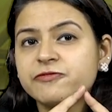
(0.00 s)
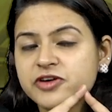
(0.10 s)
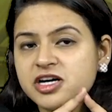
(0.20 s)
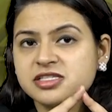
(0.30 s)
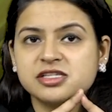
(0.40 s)

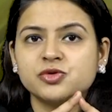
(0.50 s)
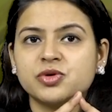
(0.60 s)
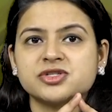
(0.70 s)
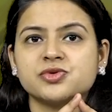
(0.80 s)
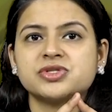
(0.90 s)
first to
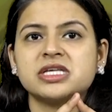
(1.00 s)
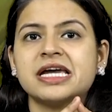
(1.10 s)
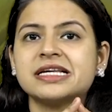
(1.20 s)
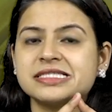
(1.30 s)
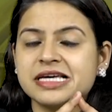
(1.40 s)

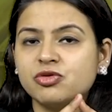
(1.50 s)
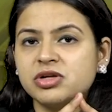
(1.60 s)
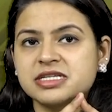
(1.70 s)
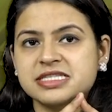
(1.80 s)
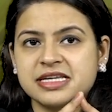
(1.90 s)
associate
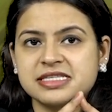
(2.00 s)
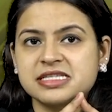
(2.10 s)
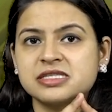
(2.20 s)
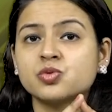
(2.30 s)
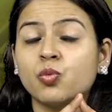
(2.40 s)
cellular
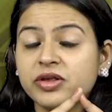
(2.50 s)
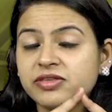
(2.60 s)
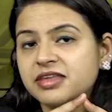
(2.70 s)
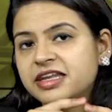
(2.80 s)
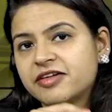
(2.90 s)
senescence with the